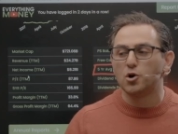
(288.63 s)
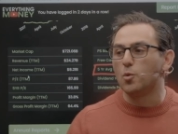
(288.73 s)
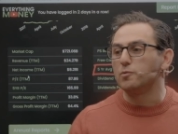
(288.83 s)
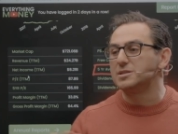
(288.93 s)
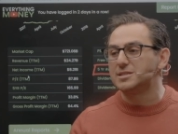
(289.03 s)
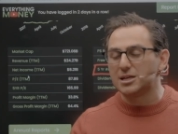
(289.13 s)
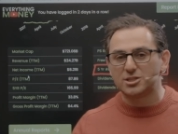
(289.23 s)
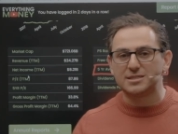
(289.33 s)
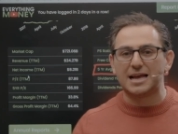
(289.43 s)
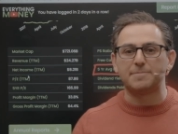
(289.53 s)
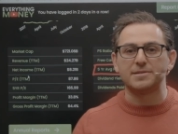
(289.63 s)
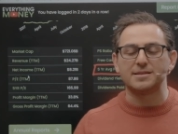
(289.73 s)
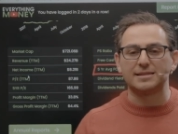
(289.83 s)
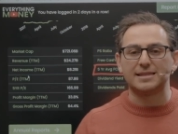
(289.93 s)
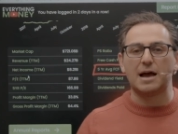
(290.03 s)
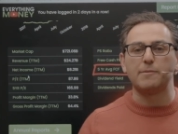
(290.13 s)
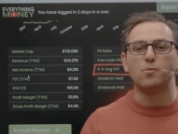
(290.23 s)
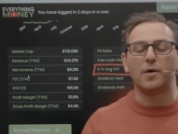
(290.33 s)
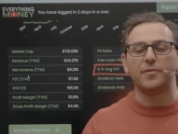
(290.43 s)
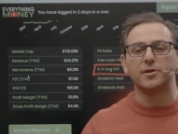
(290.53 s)
When recessions happen like that, we
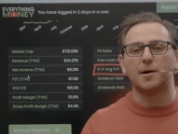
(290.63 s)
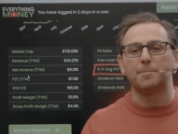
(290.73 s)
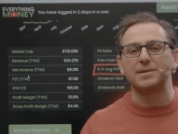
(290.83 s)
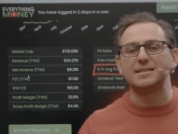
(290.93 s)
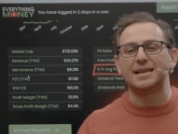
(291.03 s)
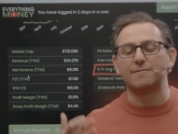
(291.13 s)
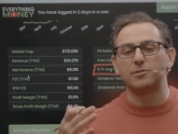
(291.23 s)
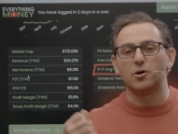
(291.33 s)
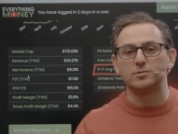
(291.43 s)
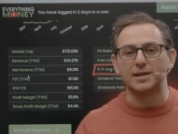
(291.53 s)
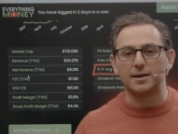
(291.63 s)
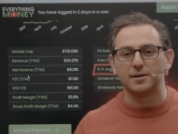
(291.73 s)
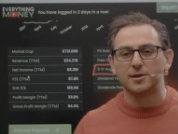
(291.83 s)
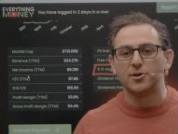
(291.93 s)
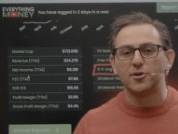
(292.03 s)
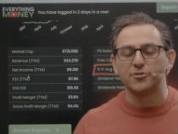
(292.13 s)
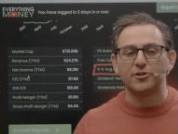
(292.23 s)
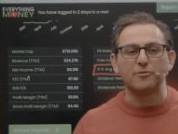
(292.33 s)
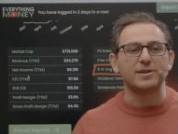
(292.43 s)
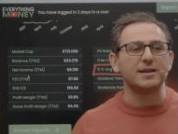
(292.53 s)
want the companies that have low debt so they
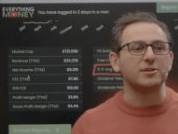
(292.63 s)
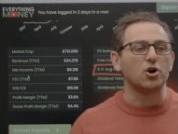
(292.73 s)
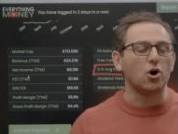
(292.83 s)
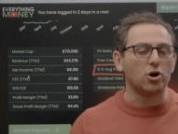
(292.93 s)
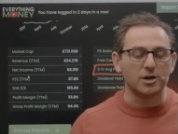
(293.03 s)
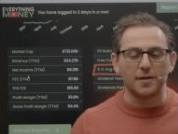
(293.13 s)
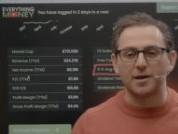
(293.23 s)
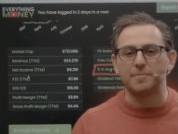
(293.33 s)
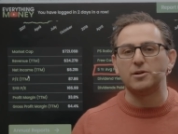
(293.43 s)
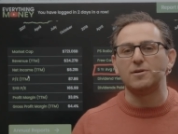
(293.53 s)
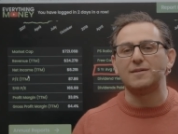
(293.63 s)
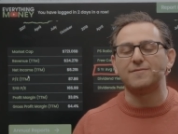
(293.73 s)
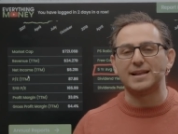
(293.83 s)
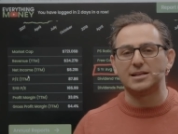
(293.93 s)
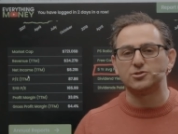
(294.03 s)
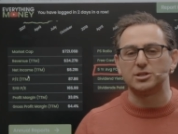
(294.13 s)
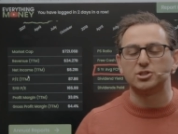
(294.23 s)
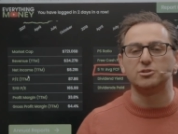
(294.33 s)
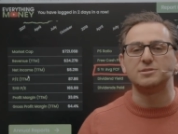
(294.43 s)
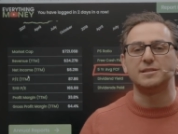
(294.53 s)
don't get called on them. They don't have financial
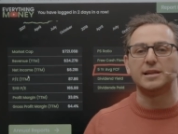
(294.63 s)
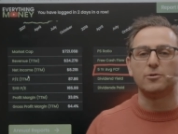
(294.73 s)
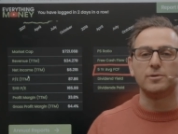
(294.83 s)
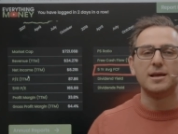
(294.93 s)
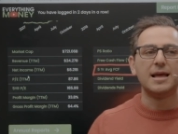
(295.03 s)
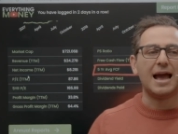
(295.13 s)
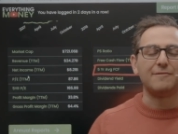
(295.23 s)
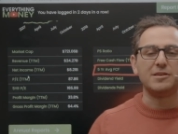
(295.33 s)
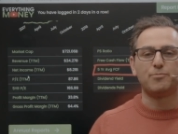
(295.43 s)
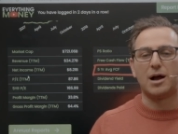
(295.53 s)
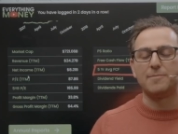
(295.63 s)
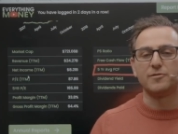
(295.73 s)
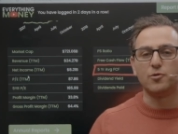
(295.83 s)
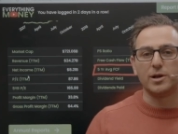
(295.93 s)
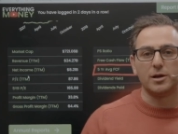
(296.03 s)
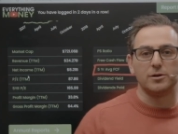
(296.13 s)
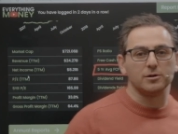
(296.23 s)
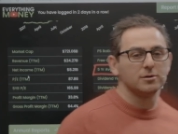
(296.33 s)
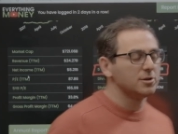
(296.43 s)
issues and they don't have these problems of going under.